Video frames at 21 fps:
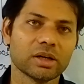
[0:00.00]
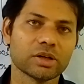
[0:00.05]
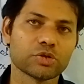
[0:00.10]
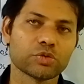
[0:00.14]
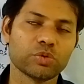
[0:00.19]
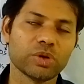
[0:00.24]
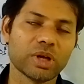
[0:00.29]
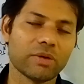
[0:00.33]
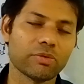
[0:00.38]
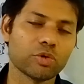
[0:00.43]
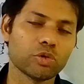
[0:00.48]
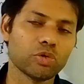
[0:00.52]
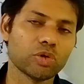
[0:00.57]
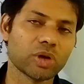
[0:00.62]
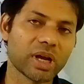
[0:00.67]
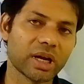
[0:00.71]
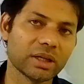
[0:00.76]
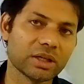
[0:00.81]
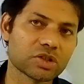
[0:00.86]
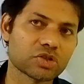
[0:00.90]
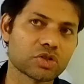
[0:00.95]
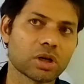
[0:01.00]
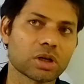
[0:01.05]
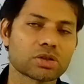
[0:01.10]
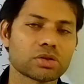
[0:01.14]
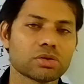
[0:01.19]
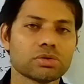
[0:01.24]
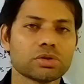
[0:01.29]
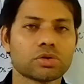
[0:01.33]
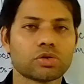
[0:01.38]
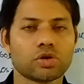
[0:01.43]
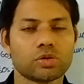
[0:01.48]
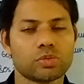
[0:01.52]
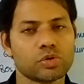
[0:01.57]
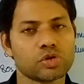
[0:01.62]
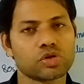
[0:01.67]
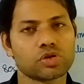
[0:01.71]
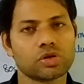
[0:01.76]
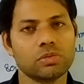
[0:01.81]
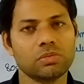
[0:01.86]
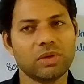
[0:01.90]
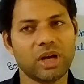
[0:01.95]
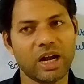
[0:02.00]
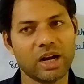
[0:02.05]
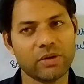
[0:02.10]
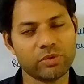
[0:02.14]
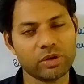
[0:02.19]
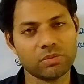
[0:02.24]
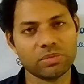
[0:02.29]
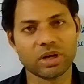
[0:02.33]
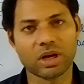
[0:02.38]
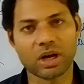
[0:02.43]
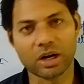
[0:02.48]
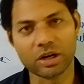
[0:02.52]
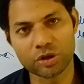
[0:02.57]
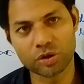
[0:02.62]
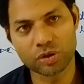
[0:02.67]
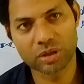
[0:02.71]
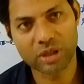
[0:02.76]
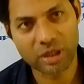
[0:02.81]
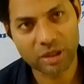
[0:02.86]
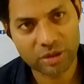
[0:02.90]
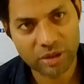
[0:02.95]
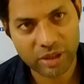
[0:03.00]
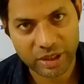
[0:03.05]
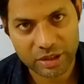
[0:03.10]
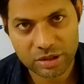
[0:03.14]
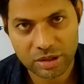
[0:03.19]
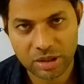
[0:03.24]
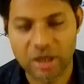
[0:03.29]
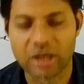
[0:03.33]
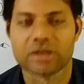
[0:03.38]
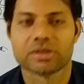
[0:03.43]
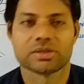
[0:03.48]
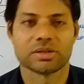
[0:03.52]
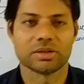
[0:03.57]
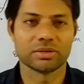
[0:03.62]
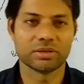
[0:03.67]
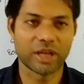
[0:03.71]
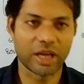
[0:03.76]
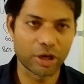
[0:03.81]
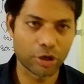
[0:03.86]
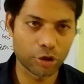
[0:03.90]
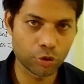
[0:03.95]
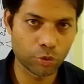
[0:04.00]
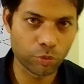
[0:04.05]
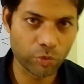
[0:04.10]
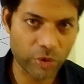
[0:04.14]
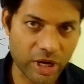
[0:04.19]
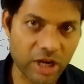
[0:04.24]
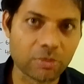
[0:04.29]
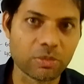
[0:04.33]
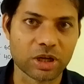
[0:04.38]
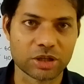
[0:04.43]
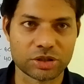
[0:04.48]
So we have to look at the structure of the chromosome and we will be continuing that in the next class. Thank you very